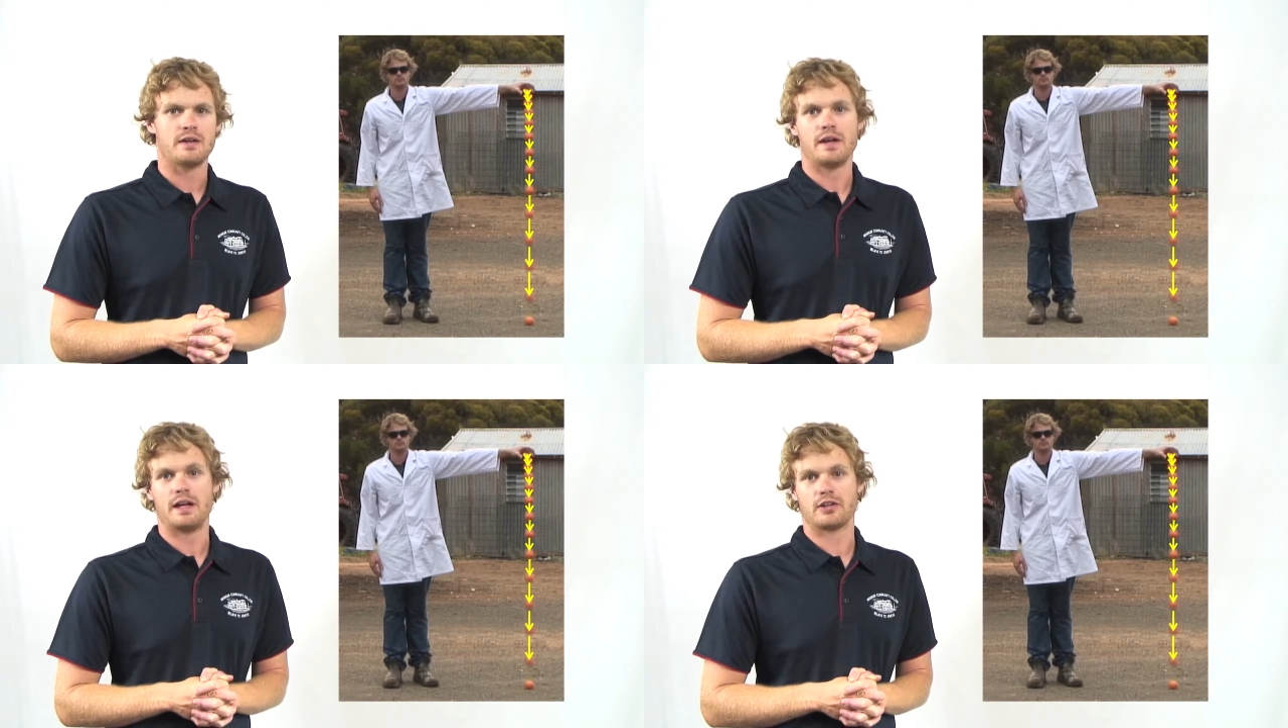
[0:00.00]

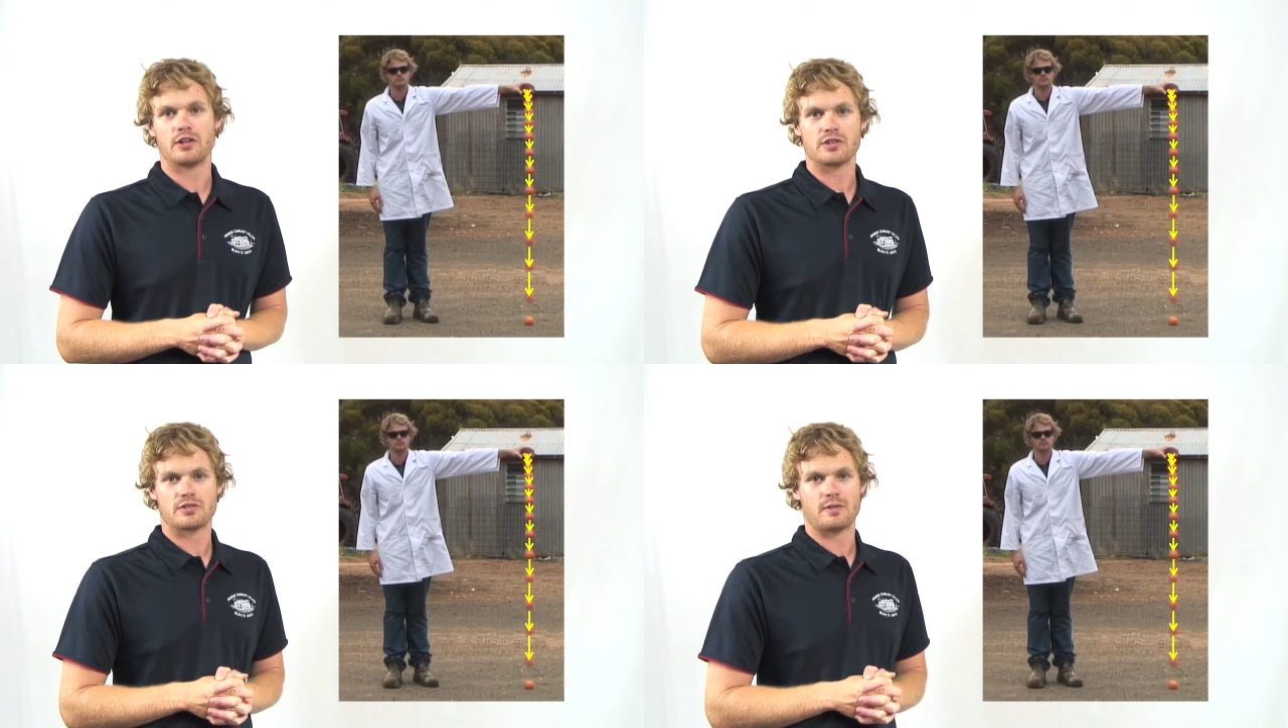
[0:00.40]
and it
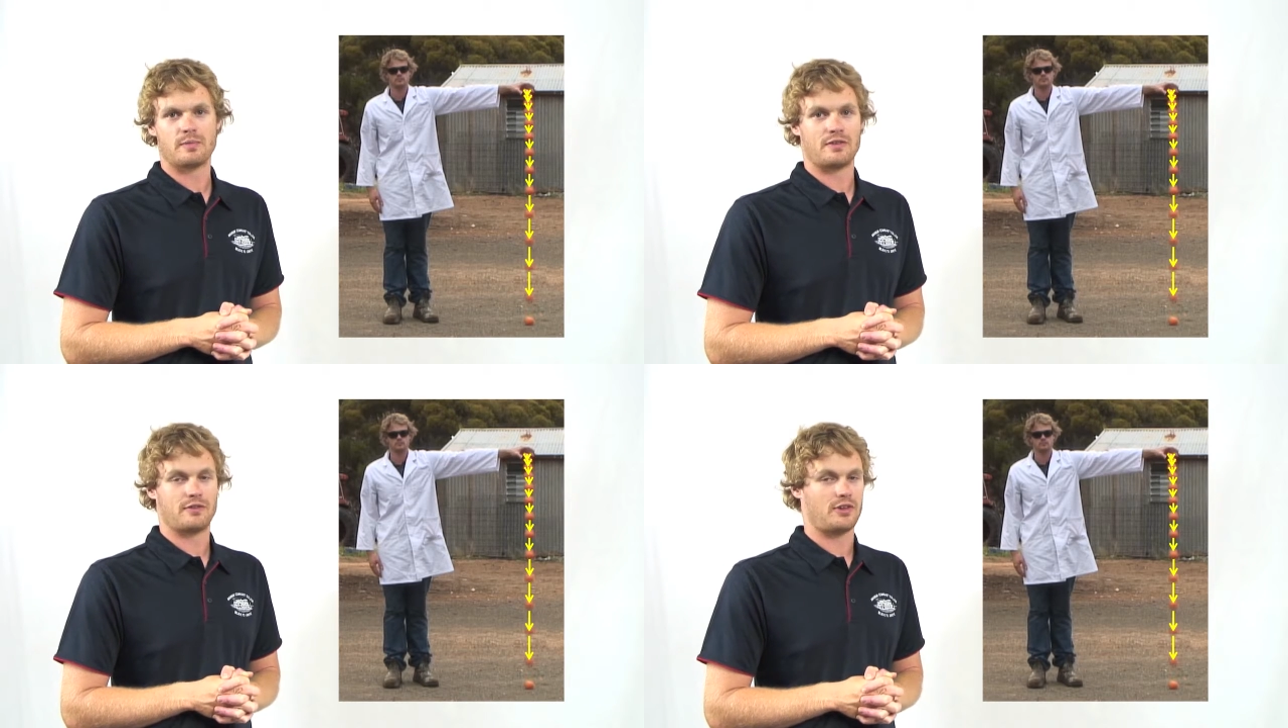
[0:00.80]
goes from
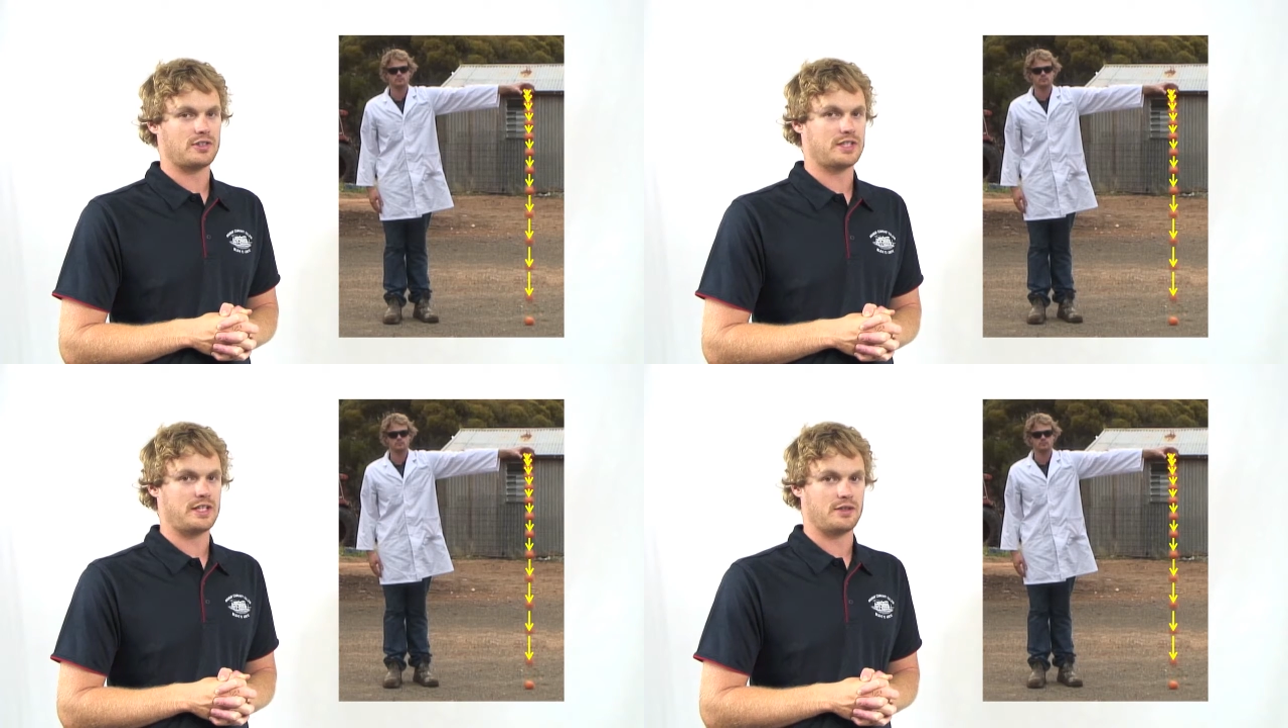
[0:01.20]
a
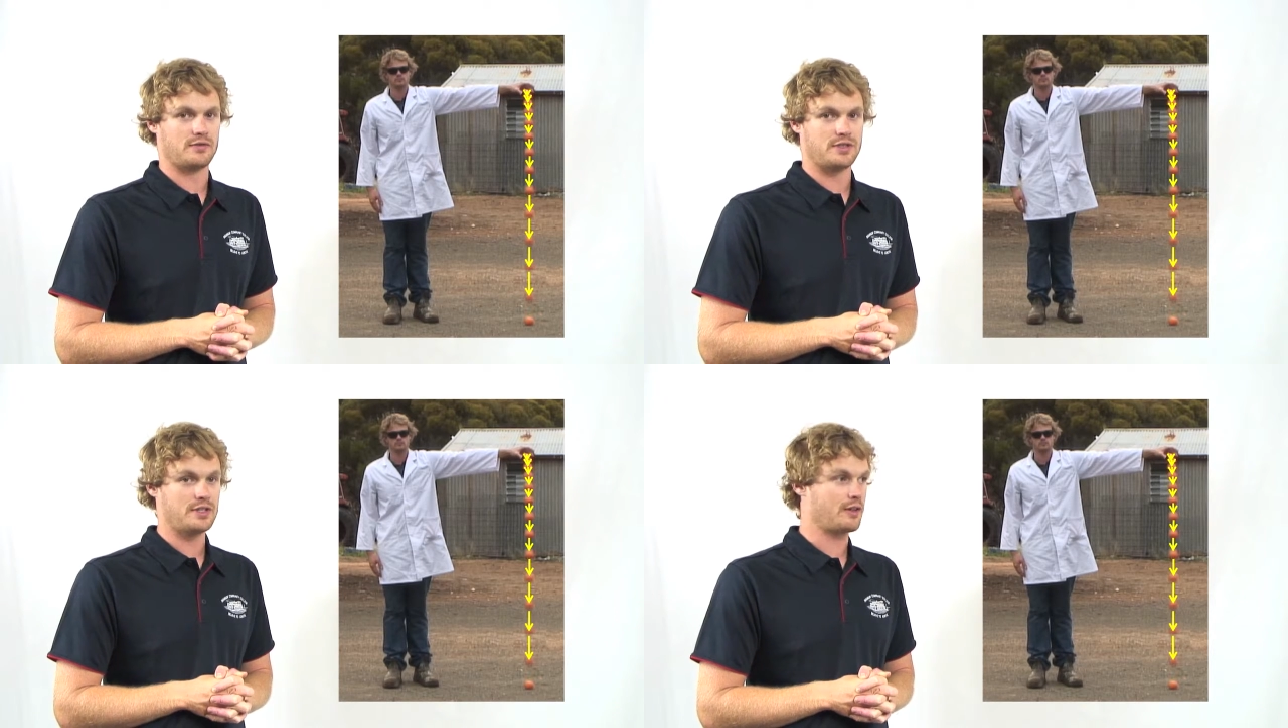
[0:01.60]
velocity
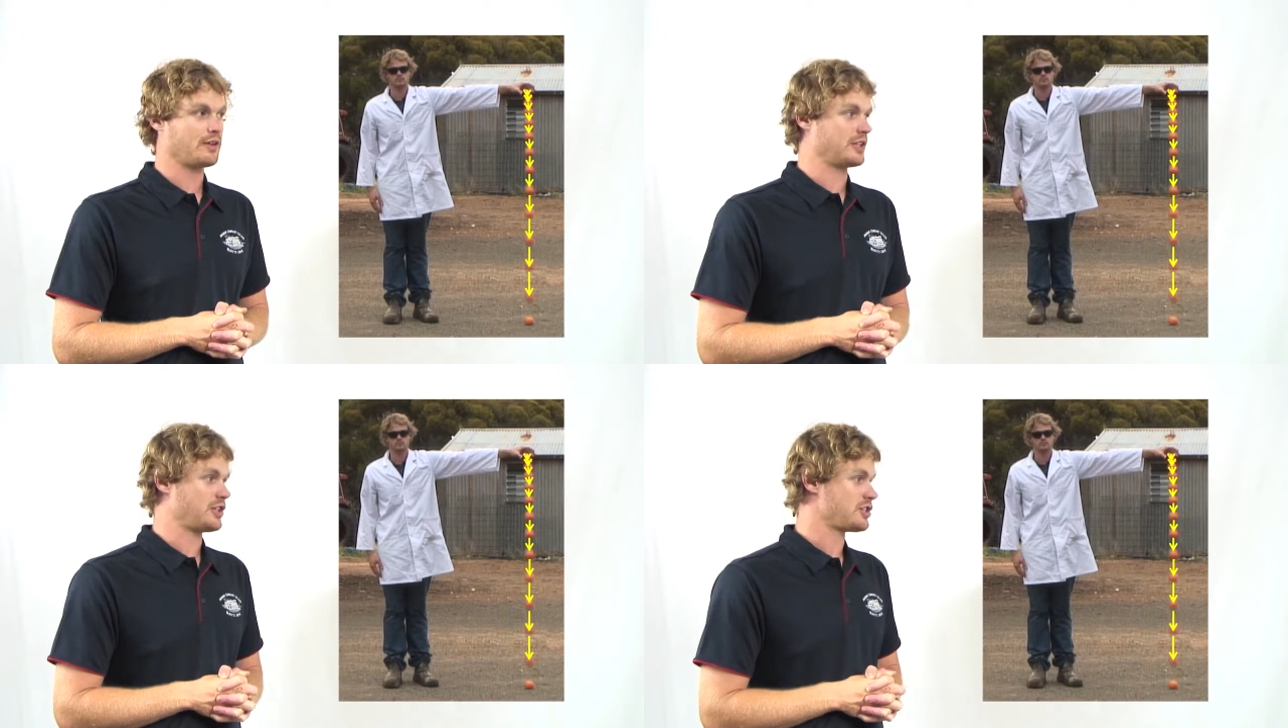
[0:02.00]
of 0
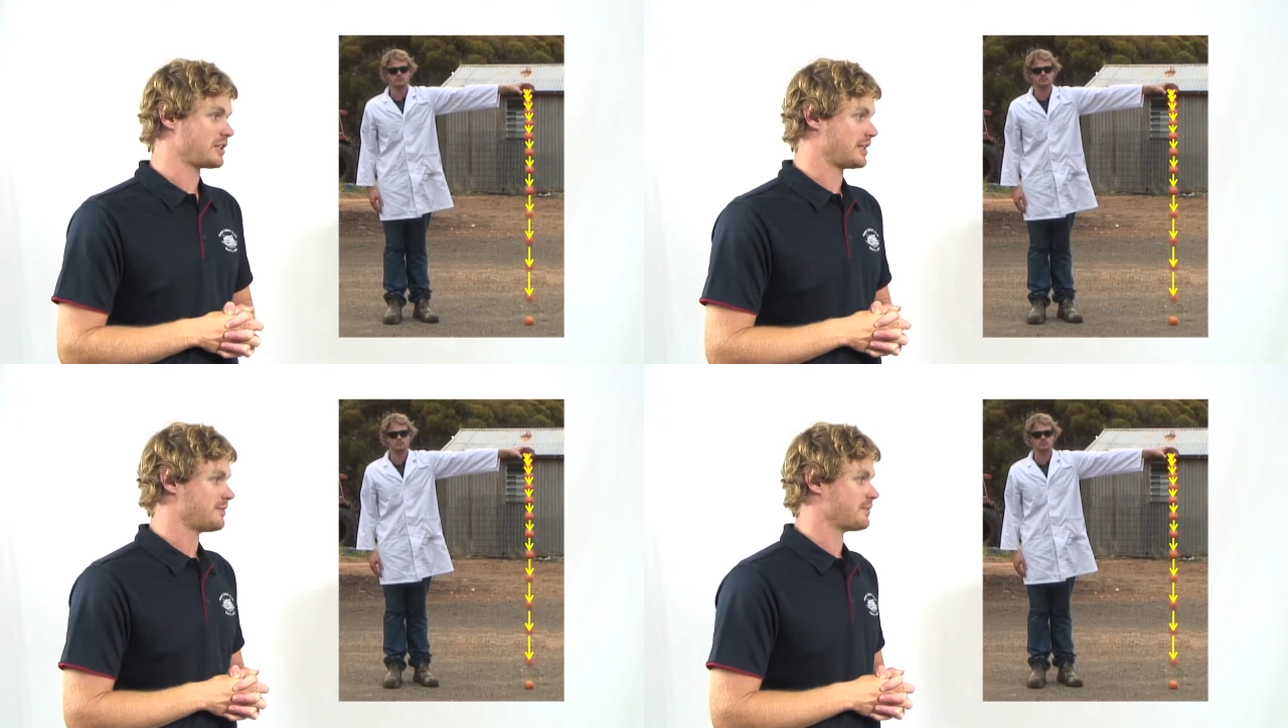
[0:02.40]

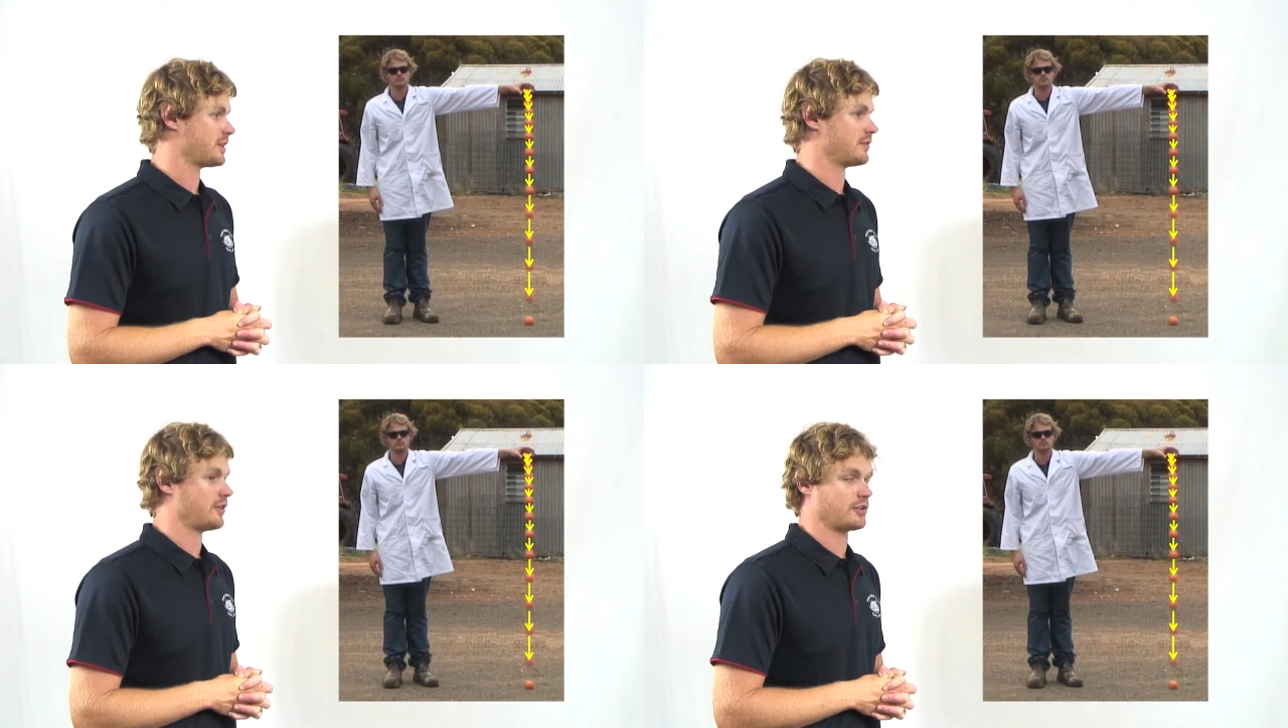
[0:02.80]
initially in
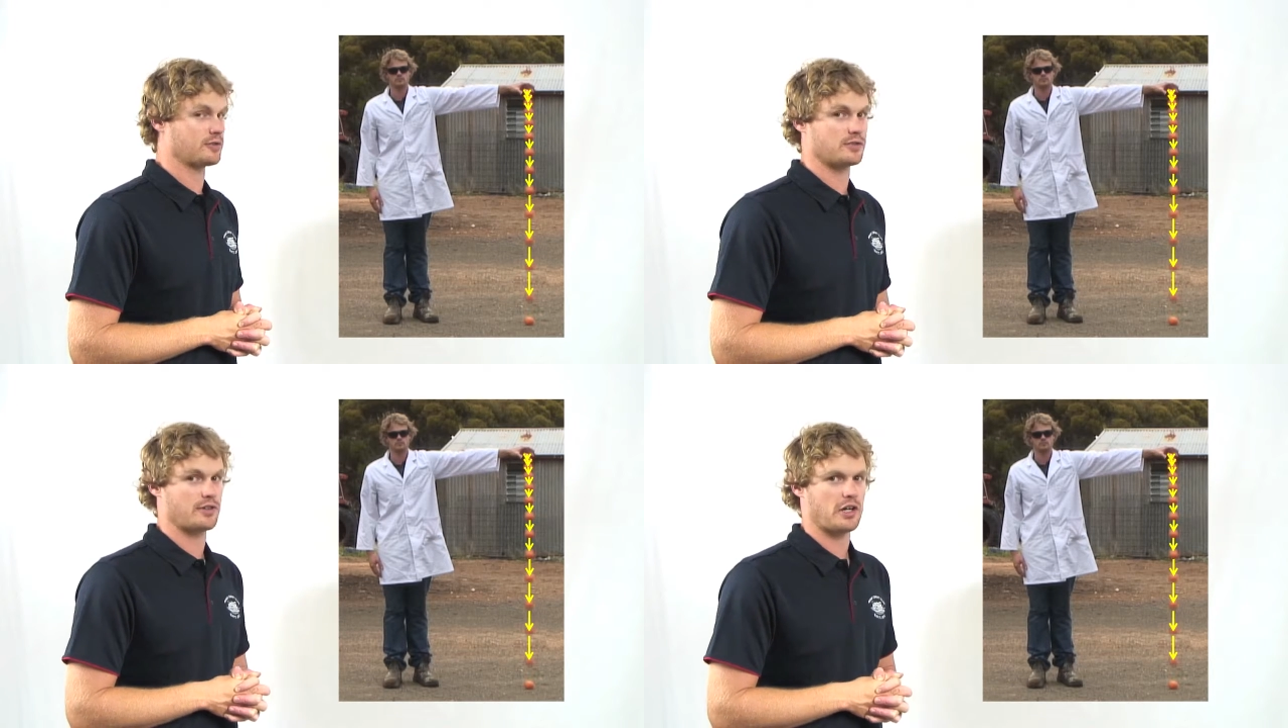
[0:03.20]
the
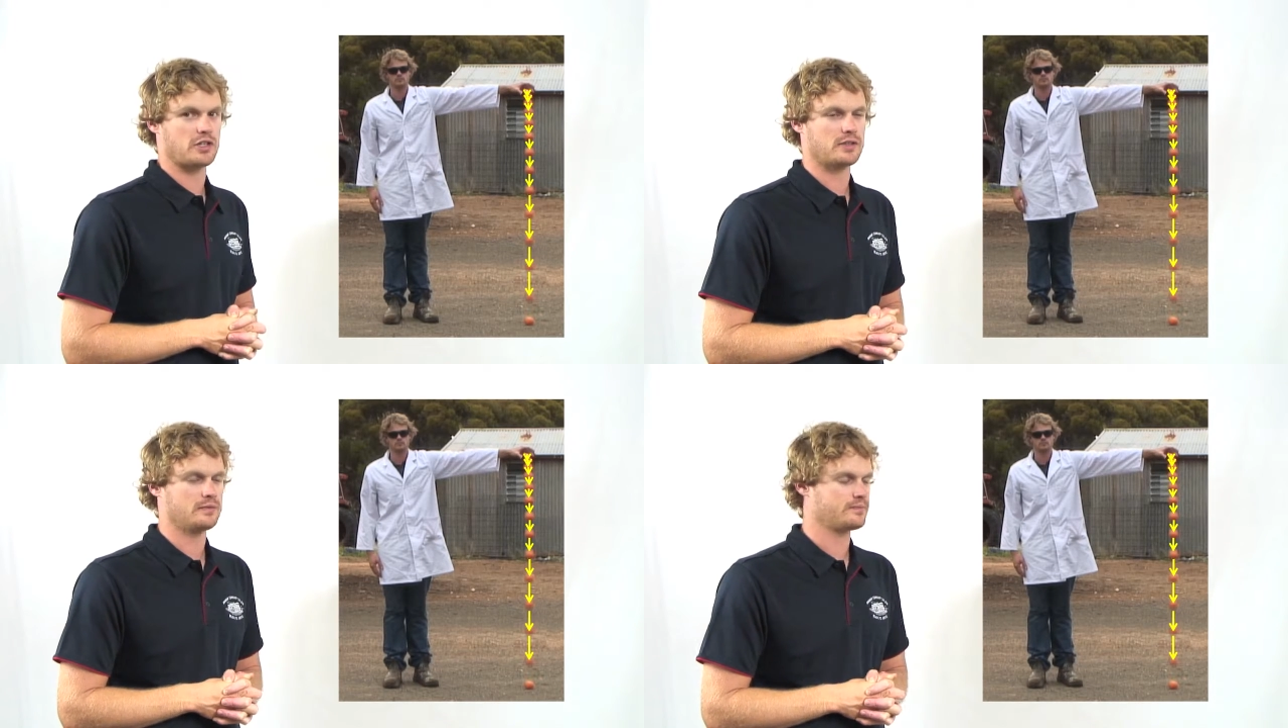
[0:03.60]
vertical
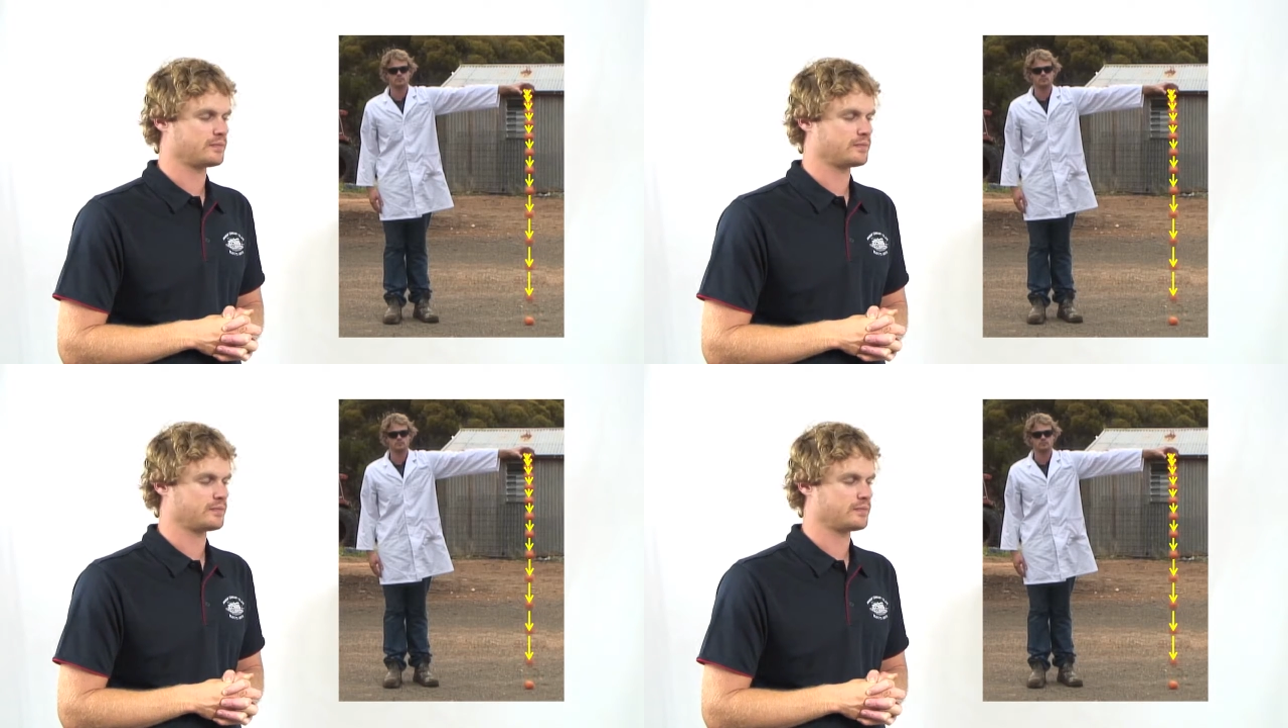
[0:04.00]
direction